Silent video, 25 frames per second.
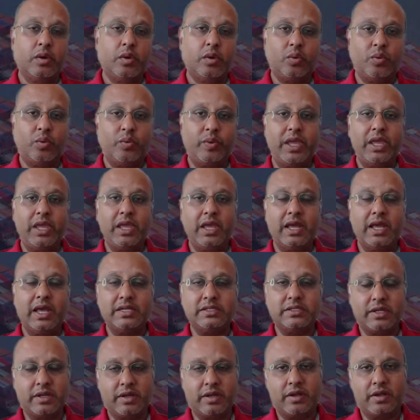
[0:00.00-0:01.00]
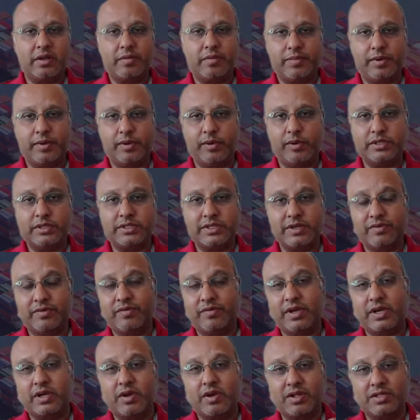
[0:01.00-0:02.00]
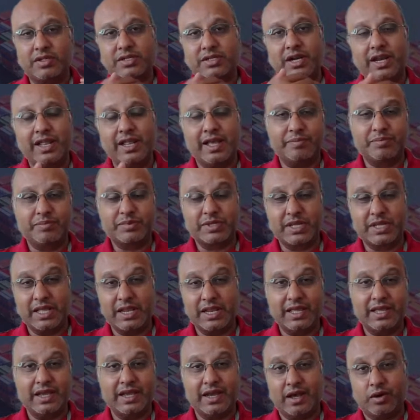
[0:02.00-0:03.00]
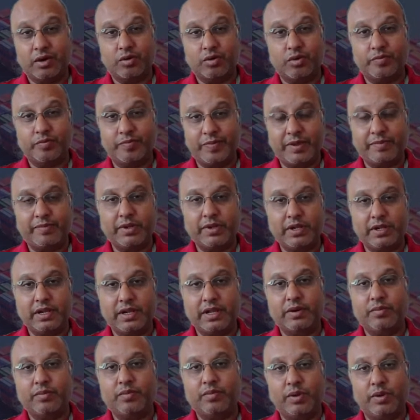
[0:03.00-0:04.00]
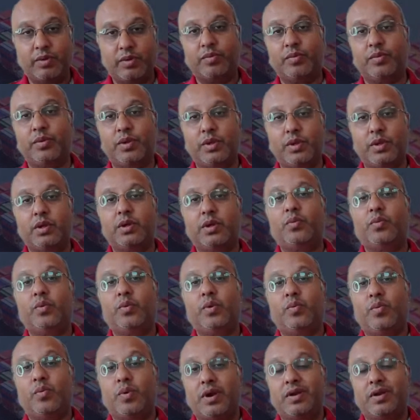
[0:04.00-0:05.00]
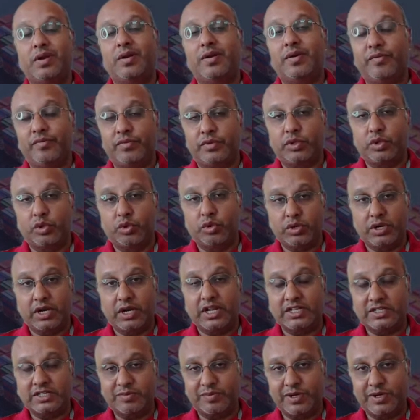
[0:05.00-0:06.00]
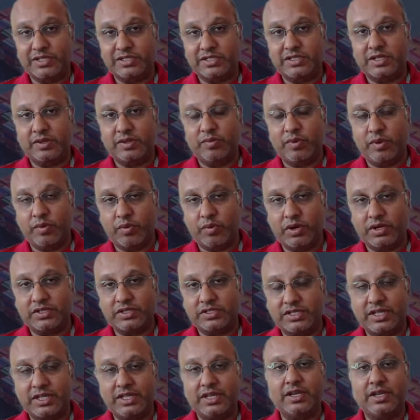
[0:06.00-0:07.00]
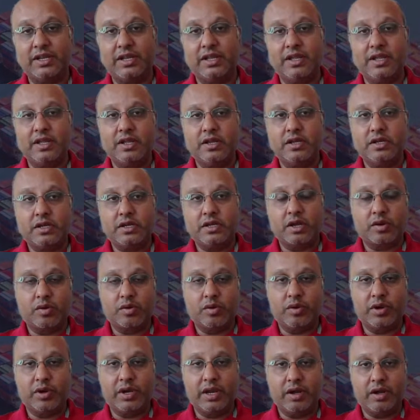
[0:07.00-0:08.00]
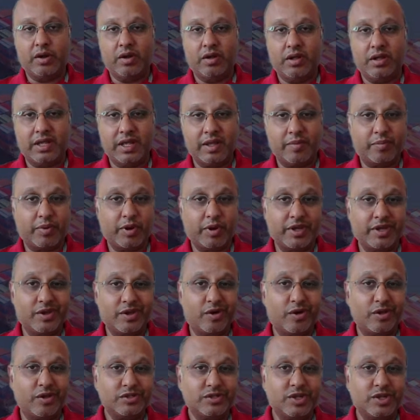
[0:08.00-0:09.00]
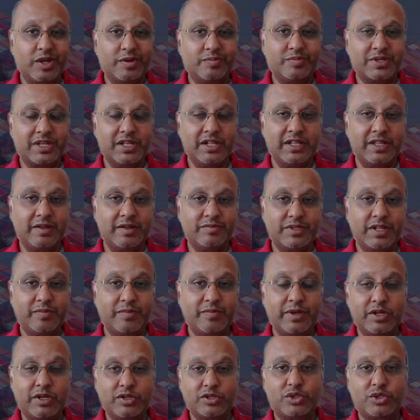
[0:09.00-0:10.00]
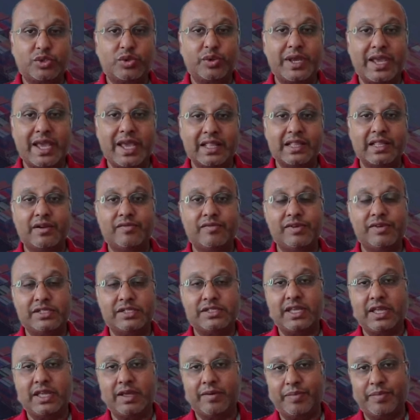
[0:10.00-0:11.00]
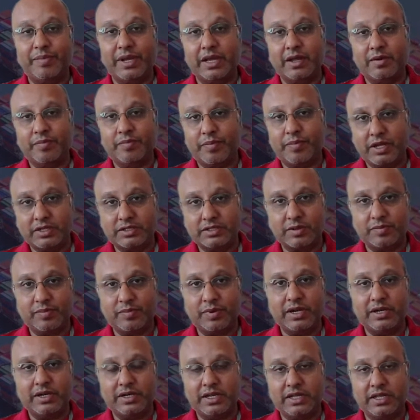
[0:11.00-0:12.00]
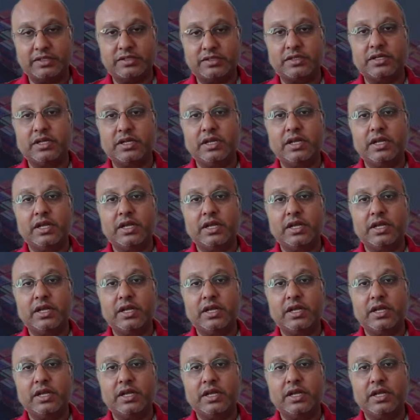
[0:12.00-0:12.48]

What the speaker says: we as a Pluto 7, we are constantly upskilling our own people, and we want, through transparency, we want to see Tacori employee also upskill themselves, because together we'll see a bigger possibilities.